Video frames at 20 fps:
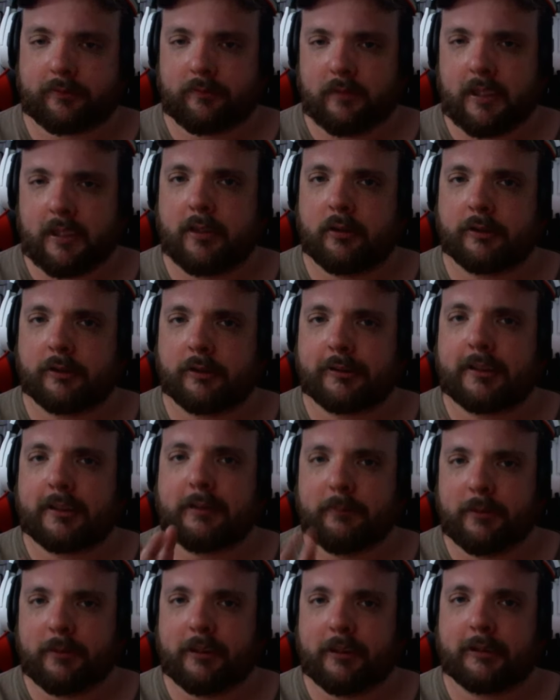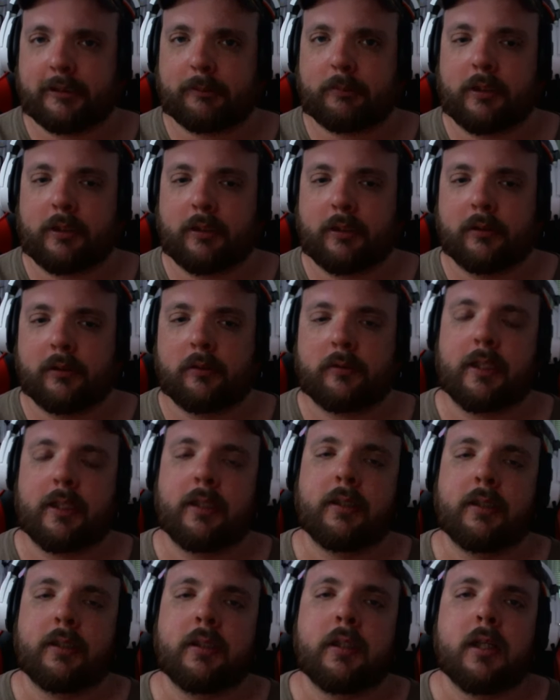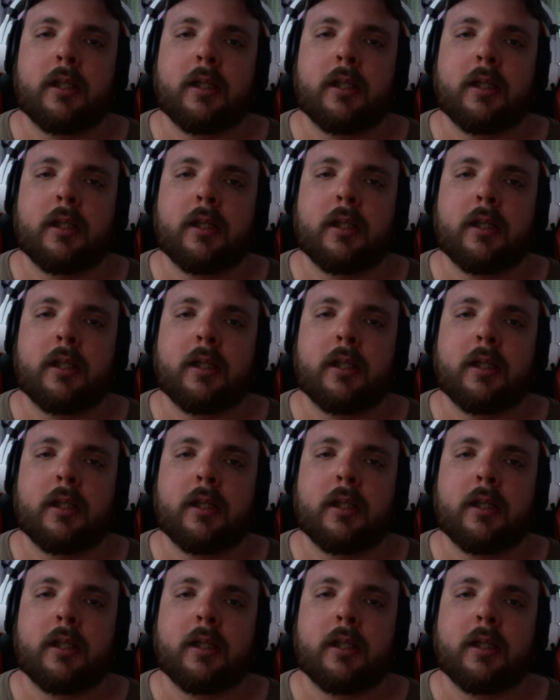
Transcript: hang on a second, let me explain, okay?